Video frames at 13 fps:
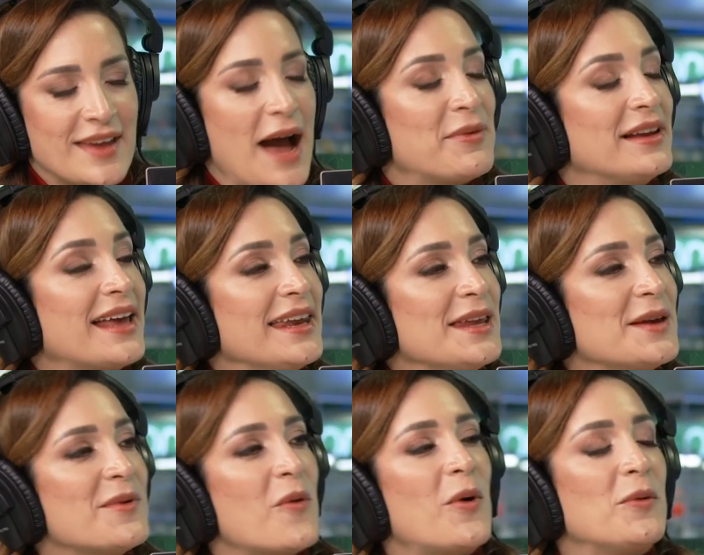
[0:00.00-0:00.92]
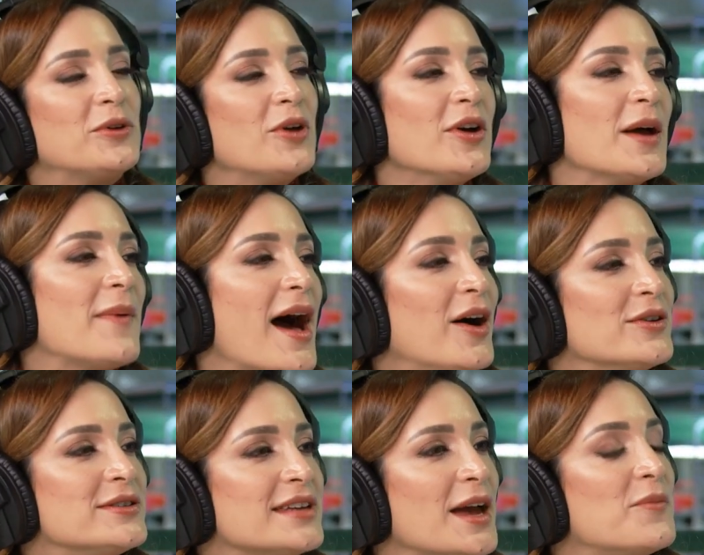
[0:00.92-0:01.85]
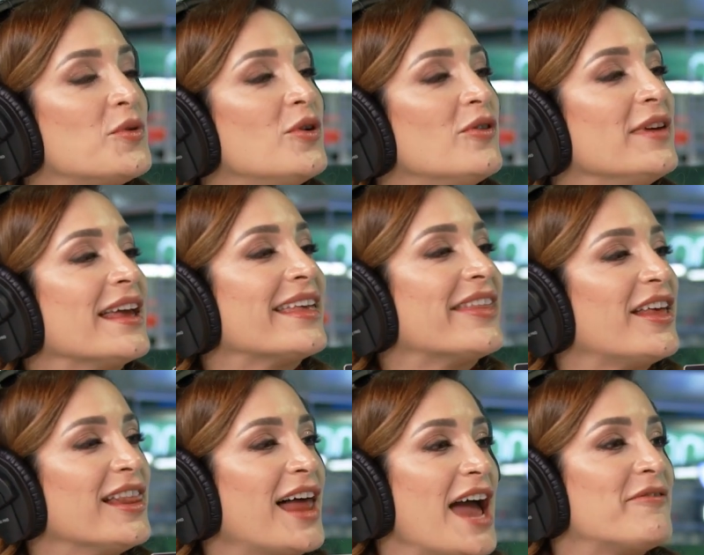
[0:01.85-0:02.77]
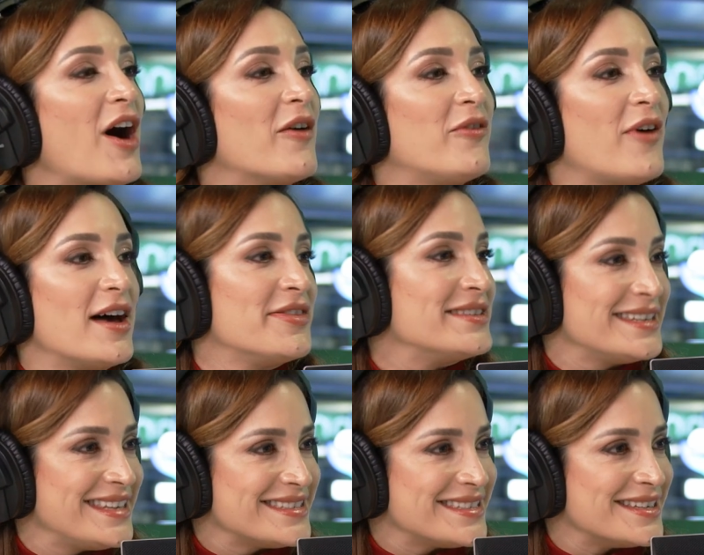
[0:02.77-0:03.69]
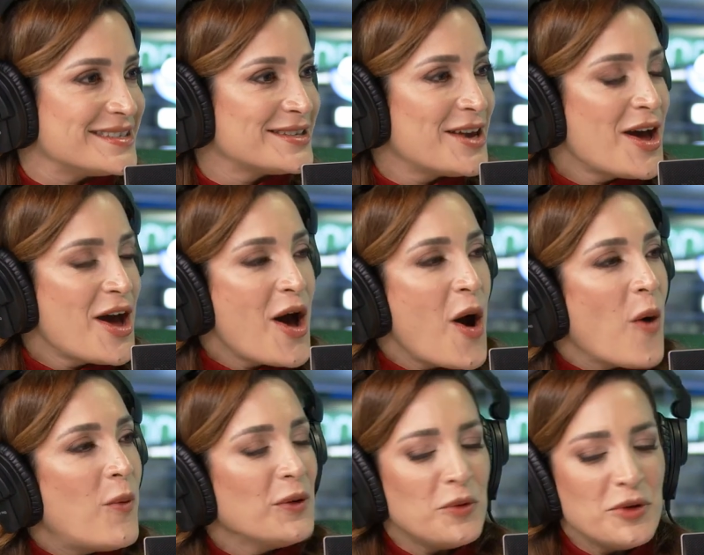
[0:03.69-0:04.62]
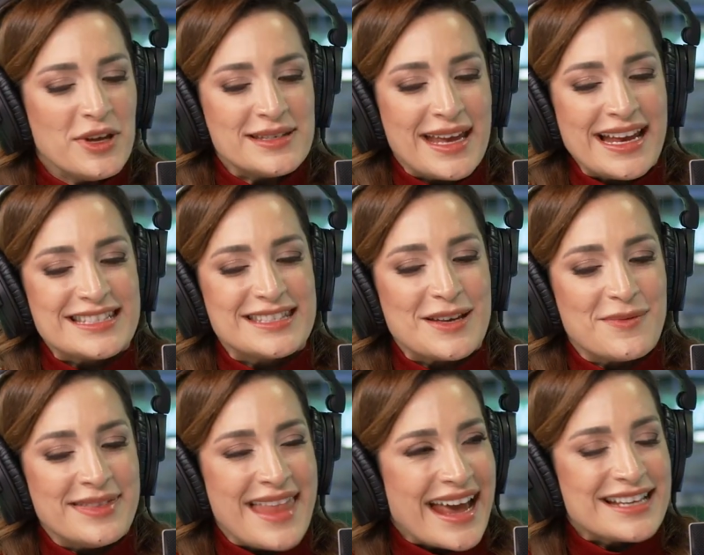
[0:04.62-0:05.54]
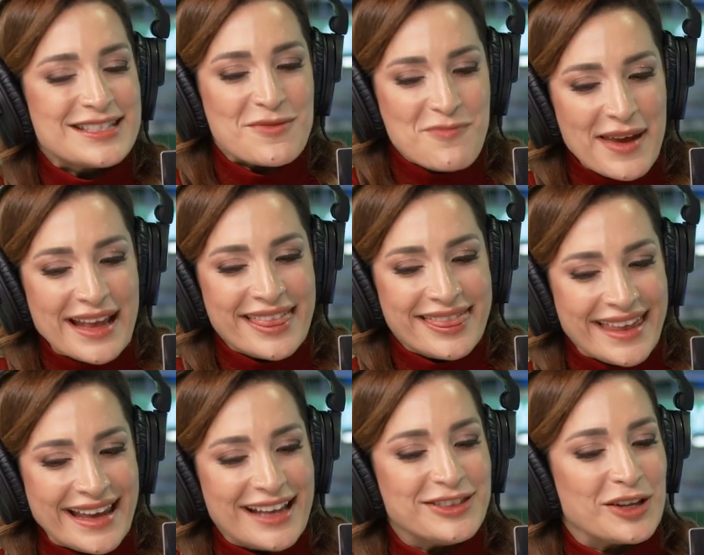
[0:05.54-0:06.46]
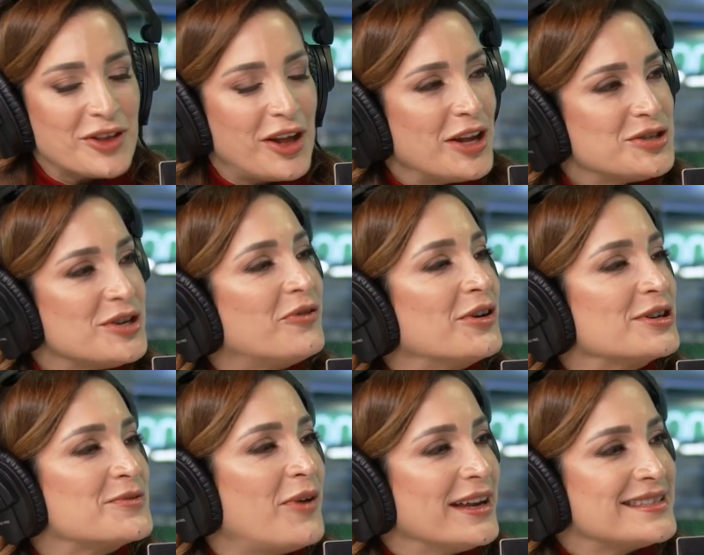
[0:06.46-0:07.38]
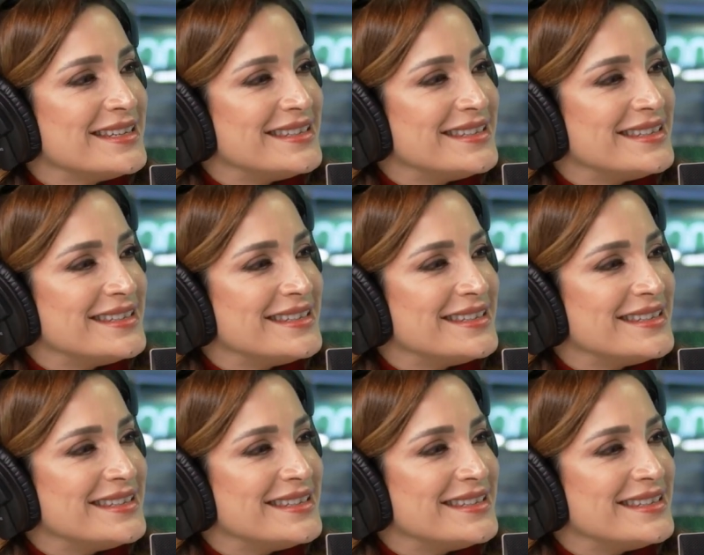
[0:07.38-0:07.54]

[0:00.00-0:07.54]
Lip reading: Abdul Karim, when we talk about improving the life of the citizens, what would you say is the next big thing in technology for smart